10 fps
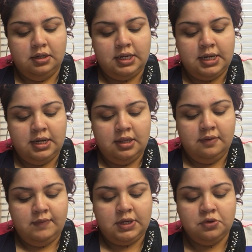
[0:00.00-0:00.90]

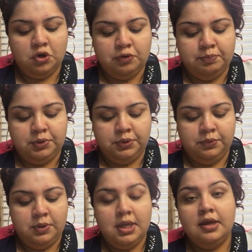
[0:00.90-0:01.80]
navy dark
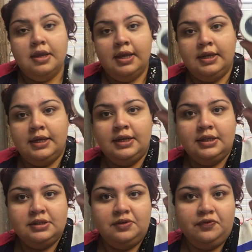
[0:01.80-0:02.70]
blue, and it
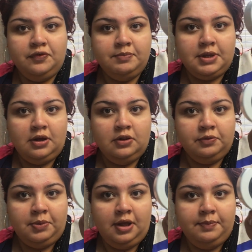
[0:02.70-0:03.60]
is from
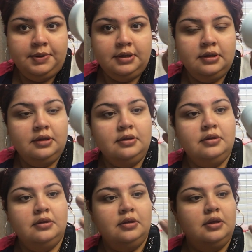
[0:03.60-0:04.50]
ColourPop.
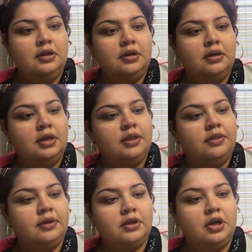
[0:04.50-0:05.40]

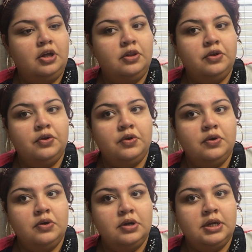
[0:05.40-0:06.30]
And the
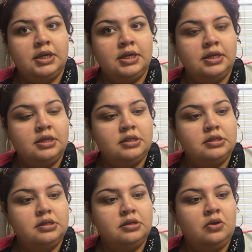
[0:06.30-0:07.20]
color
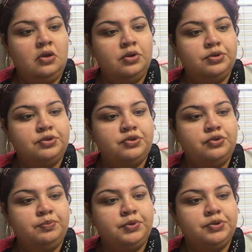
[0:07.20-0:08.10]
is called
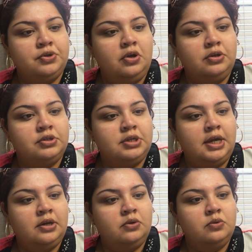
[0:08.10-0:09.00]
Super Shock
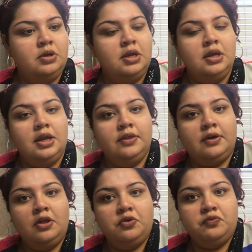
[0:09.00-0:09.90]
Shadow in the
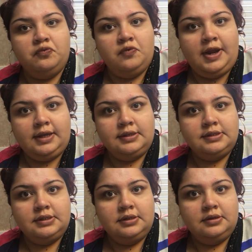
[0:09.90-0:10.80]
color
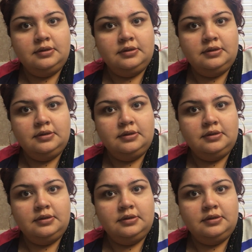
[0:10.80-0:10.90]
Rex.